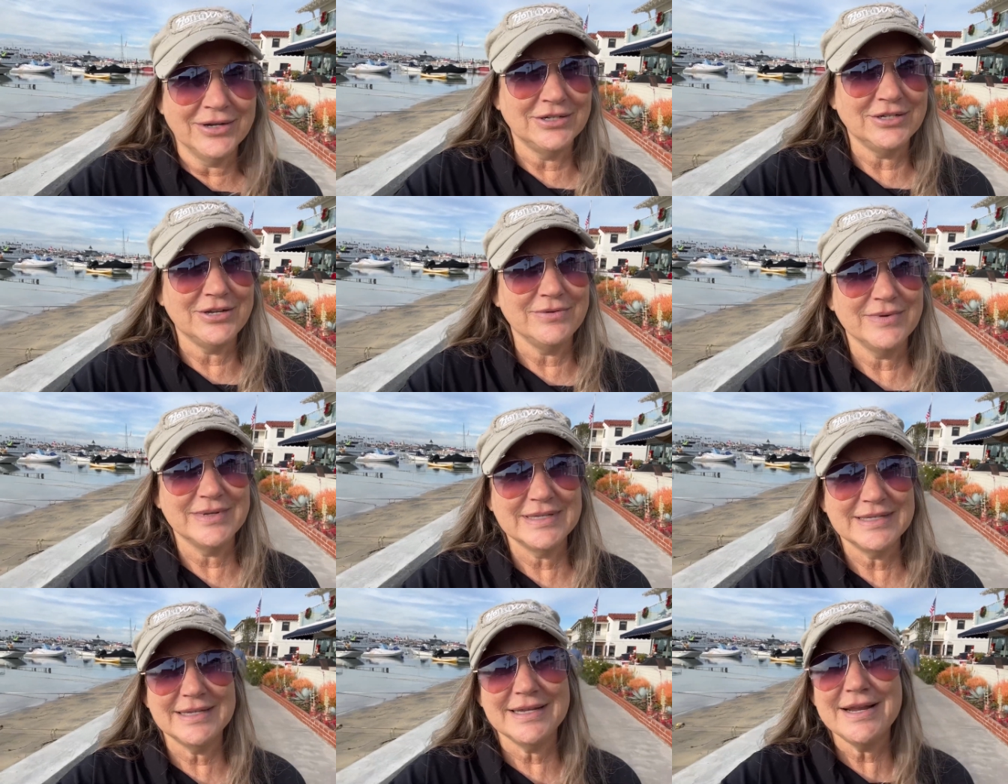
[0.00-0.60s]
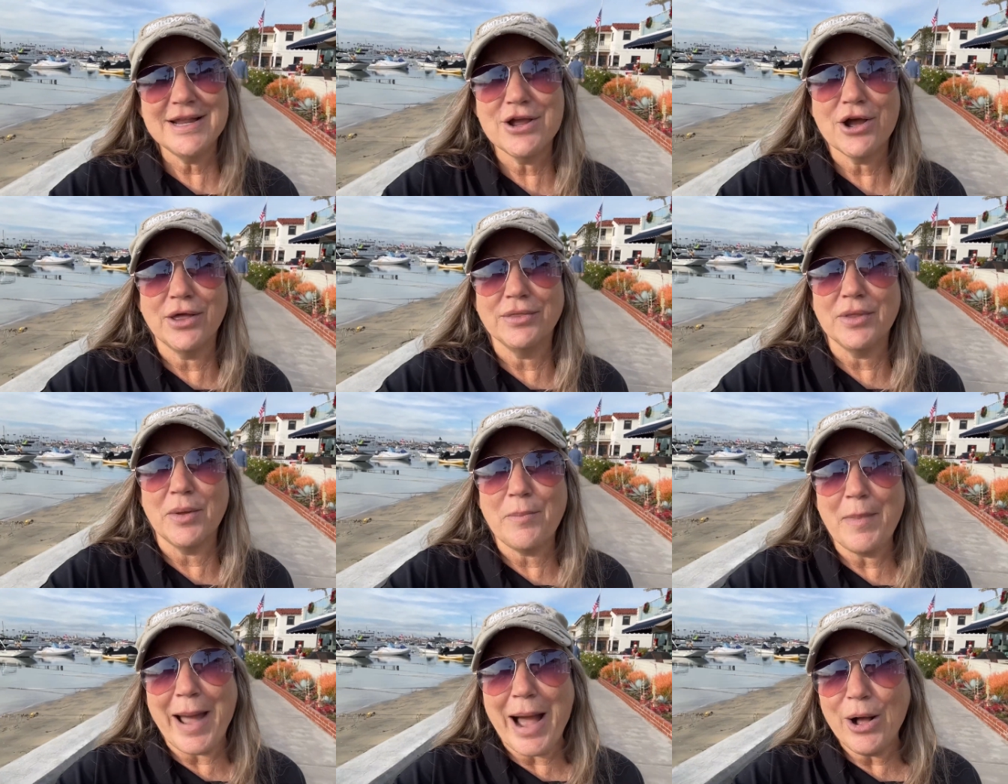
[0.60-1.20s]
She was sitting on
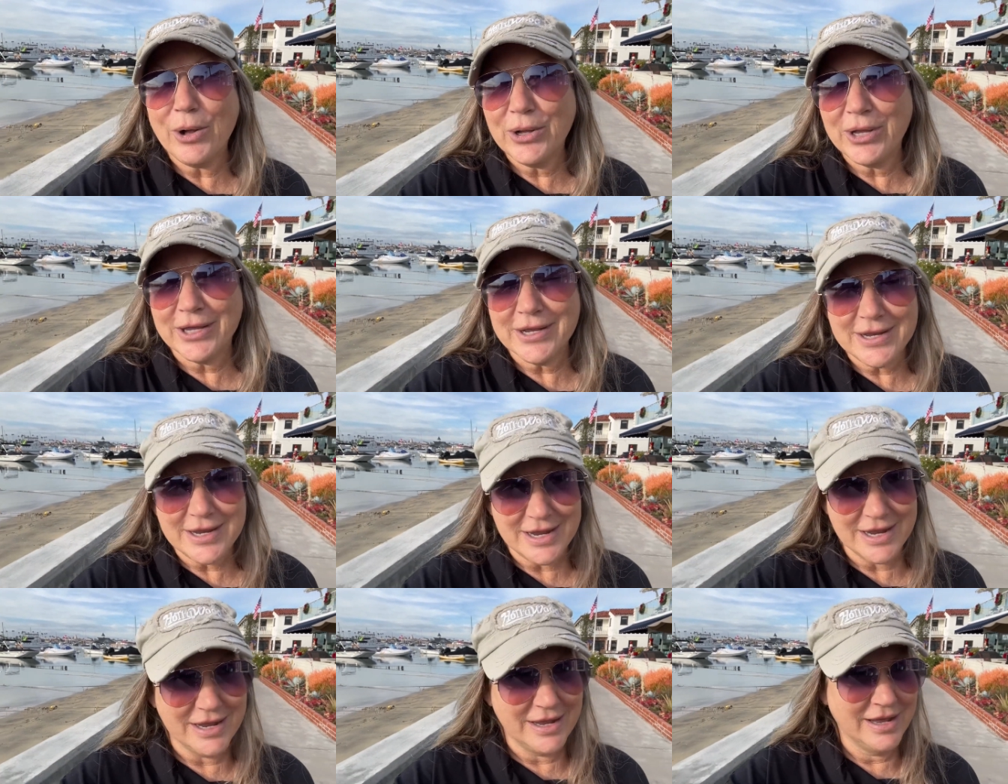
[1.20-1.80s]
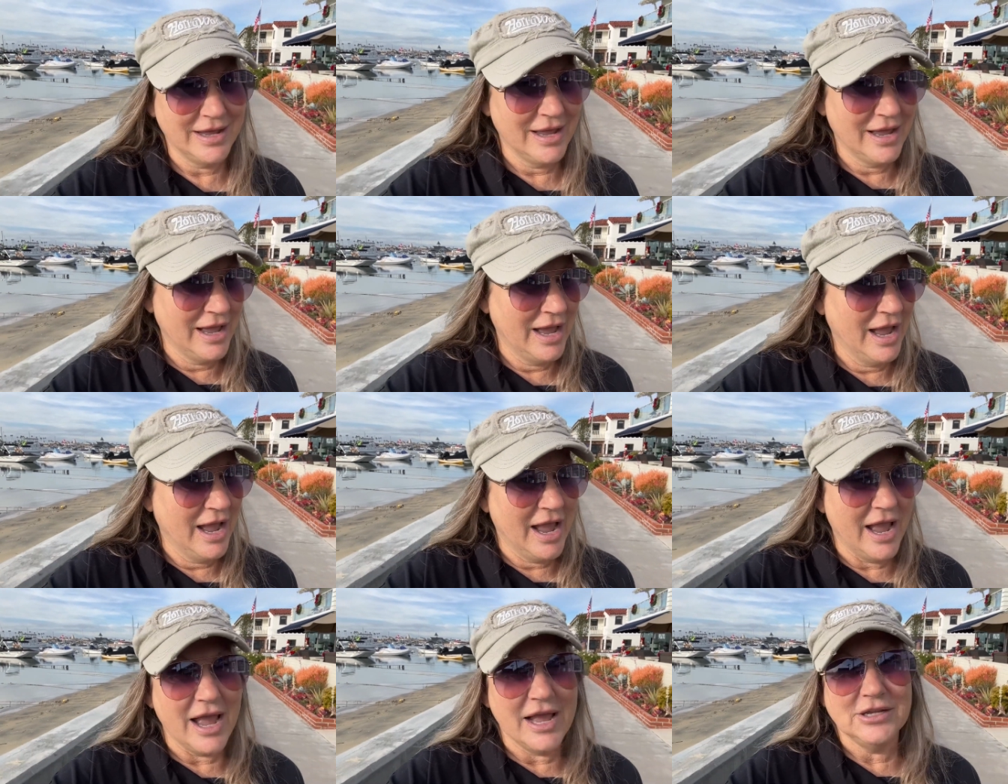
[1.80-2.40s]
the balcony
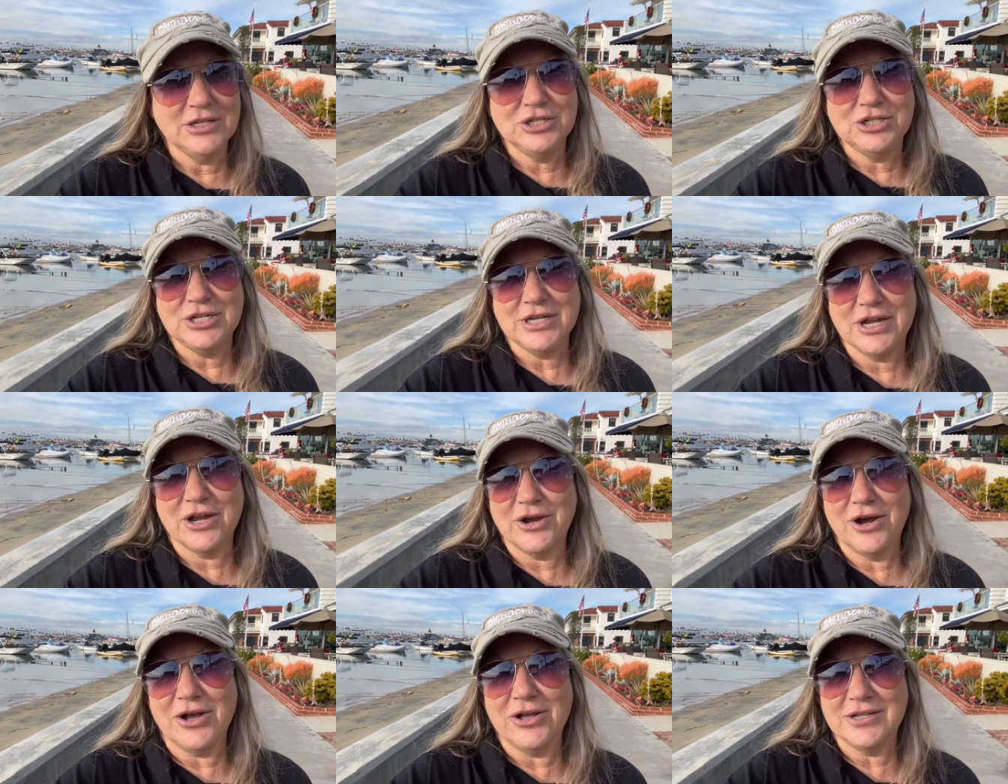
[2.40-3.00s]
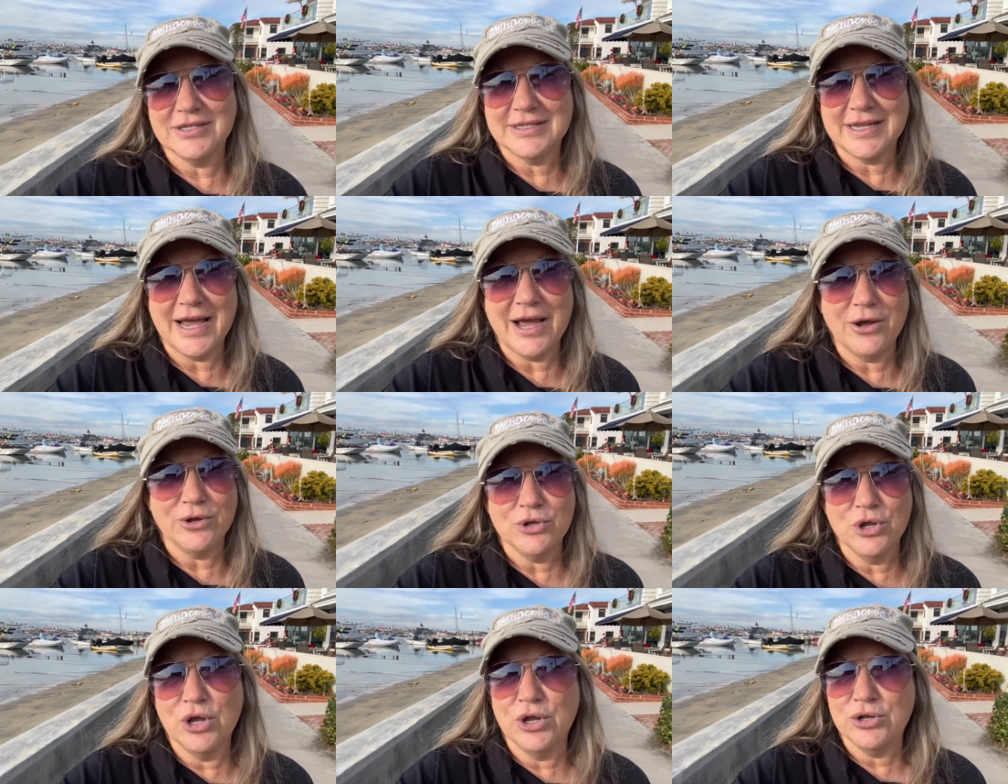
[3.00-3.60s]
and she calls
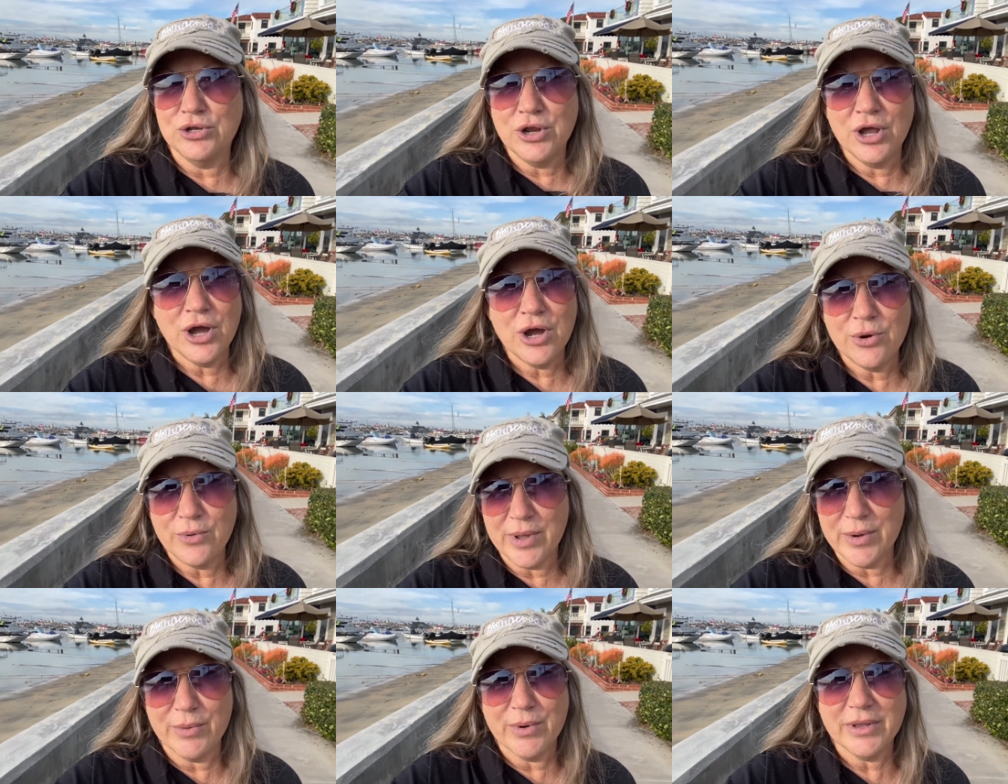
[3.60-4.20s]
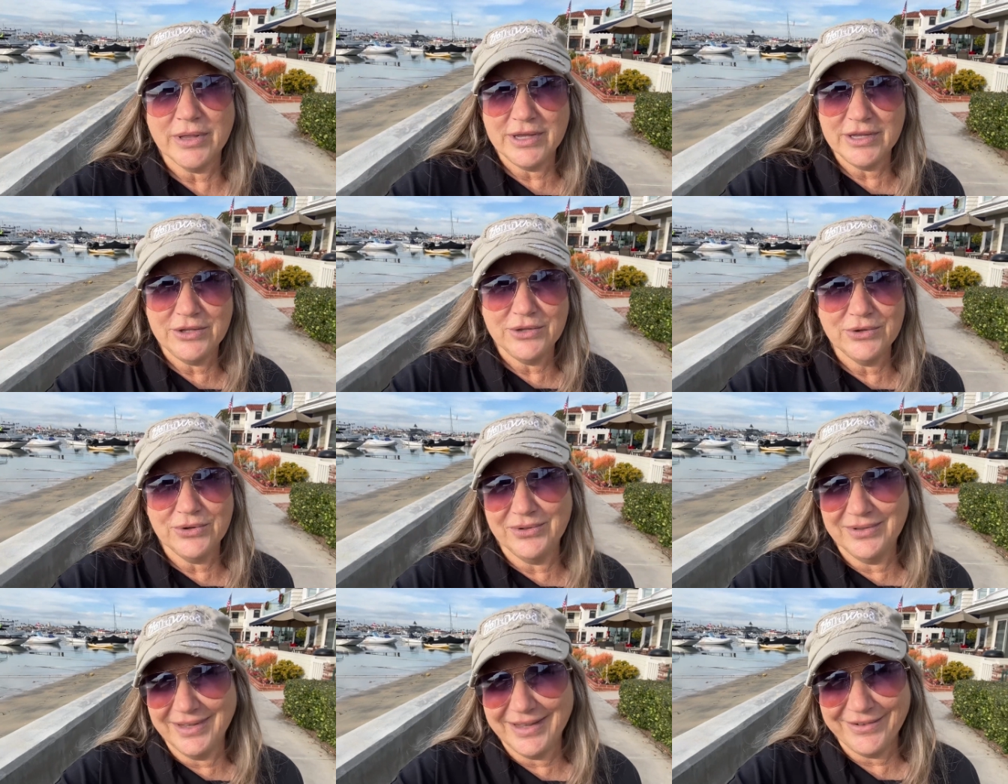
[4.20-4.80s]
out, "No, we really
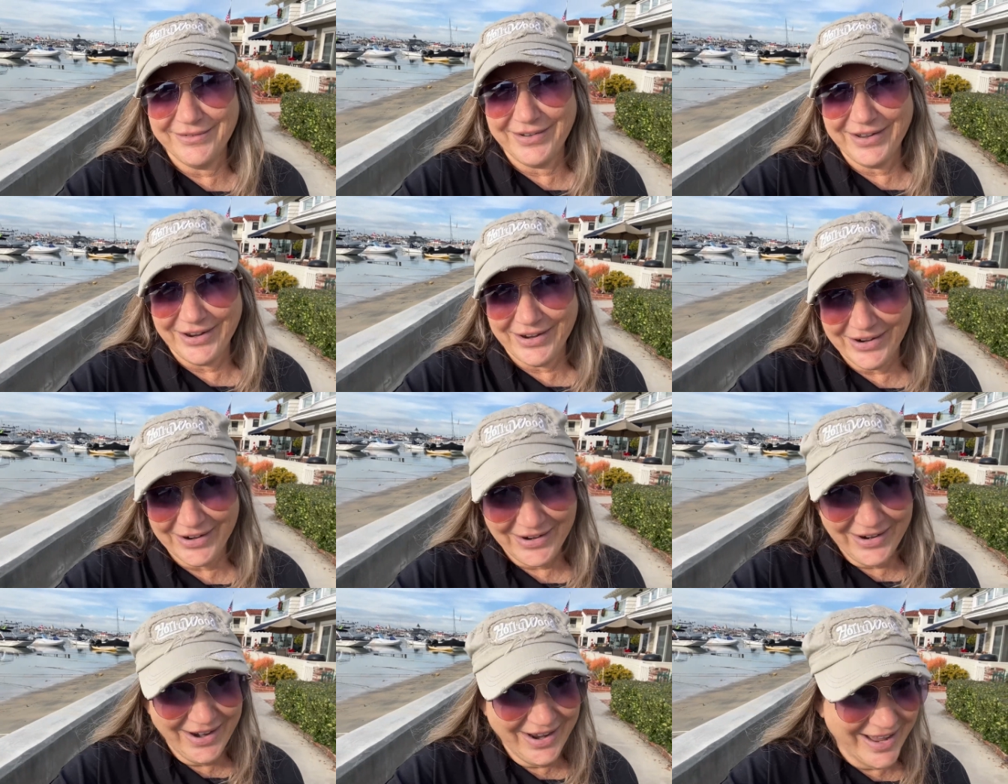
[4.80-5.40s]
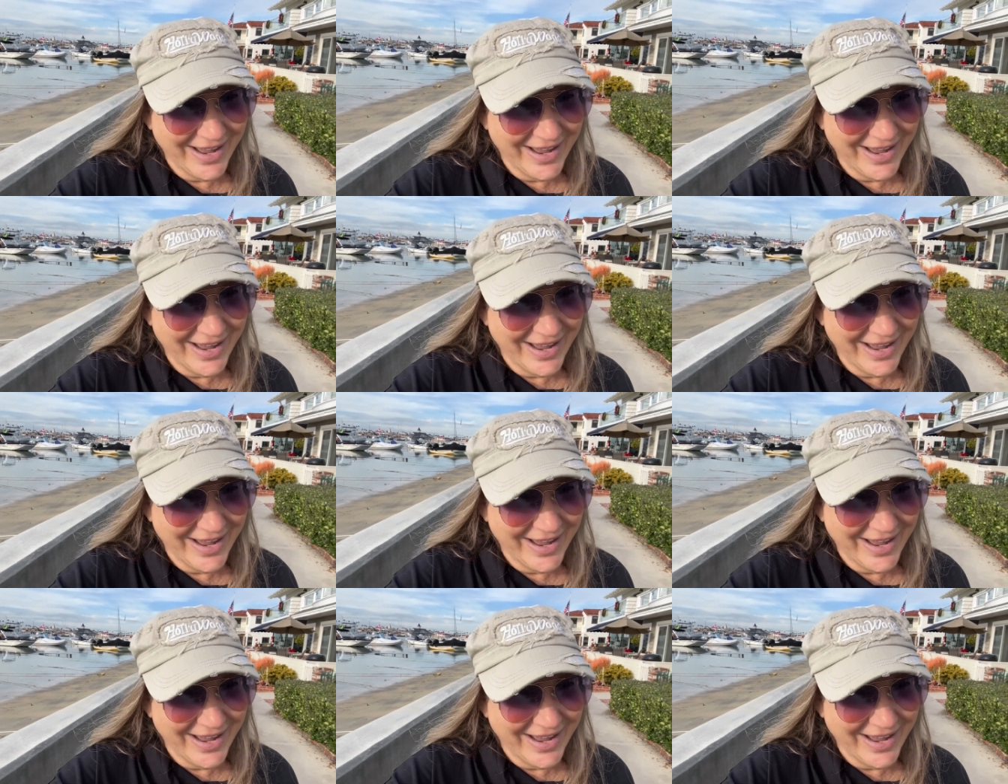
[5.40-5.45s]
do live here."